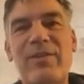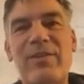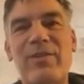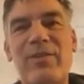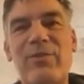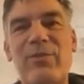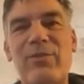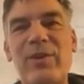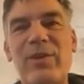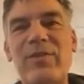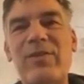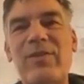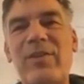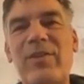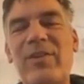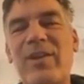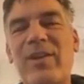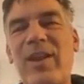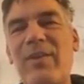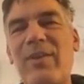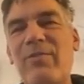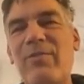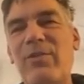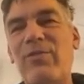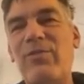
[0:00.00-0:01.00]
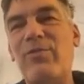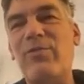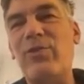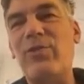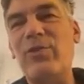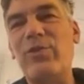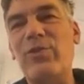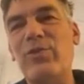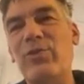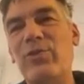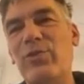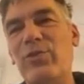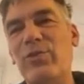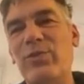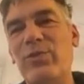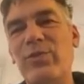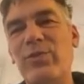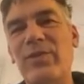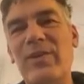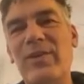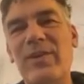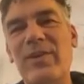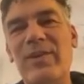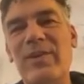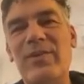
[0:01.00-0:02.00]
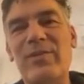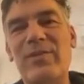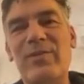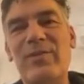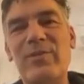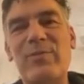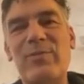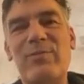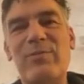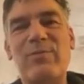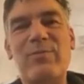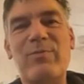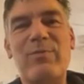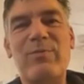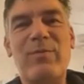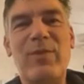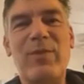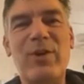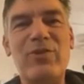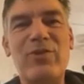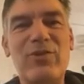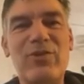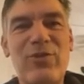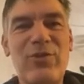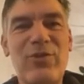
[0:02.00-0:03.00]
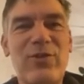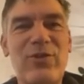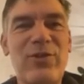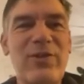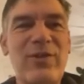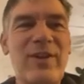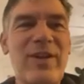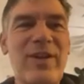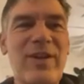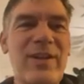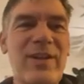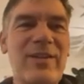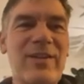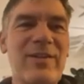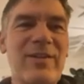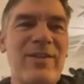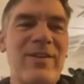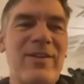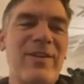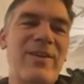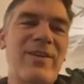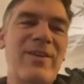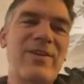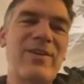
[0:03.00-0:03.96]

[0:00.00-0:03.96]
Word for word: the risk level for you is much lower than